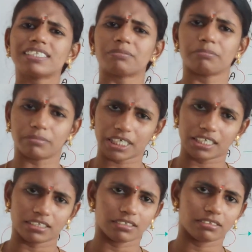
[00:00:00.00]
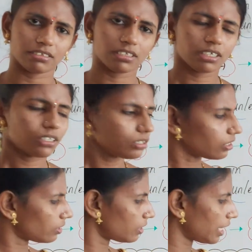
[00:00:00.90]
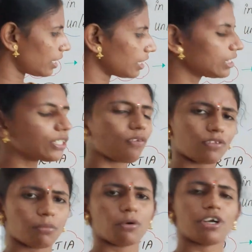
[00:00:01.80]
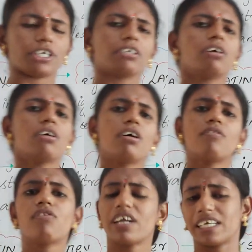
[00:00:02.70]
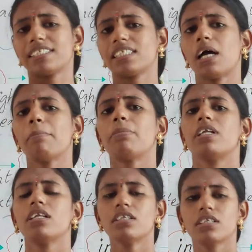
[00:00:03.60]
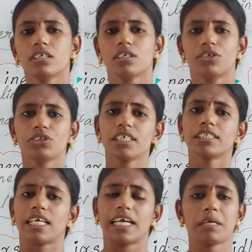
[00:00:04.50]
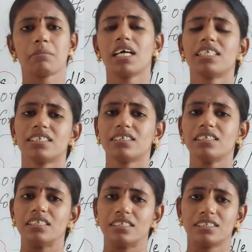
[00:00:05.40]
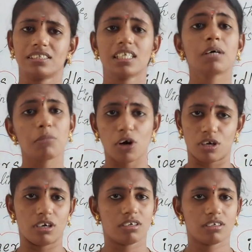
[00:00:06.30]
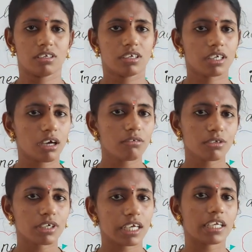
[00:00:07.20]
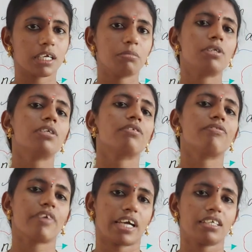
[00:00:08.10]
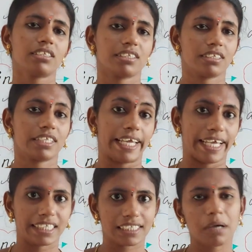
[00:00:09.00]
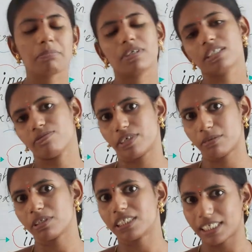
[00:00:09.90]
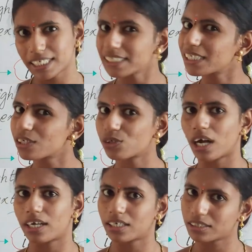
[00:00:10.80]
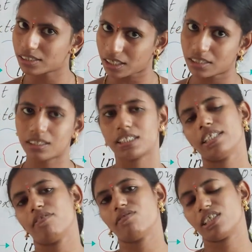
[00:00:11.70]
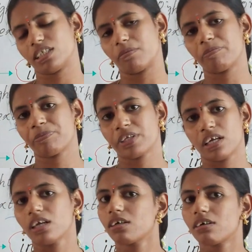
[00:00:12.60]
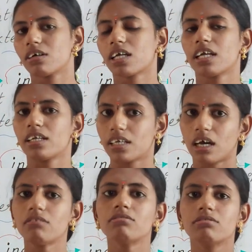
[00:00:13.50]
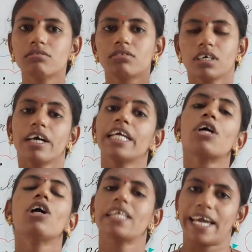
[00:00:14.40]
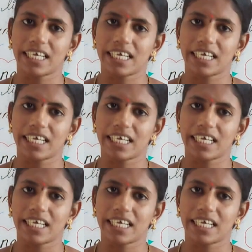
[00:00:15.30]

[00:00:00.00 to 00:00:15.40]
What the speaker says: it mean? So tendency of the body. For example, just imagine the ball. Now you can able to find the example is very much easier to understand this definition. Okay, now recall the